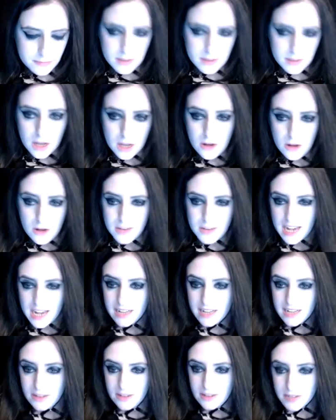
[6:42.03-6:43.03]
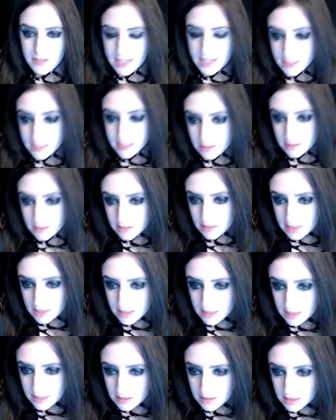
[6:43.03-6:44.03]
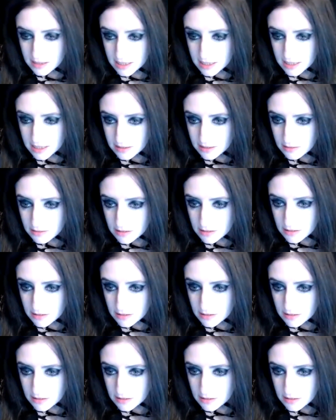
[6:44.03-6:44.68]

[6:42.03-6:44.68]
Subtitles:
Oh yeah, okay. Doesn't.